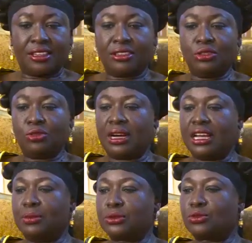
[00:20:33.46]
You are
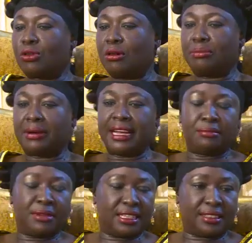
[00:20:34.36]
able to
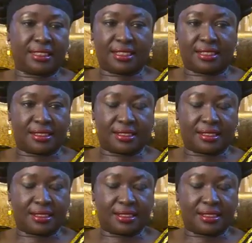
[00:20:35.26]
combine many things.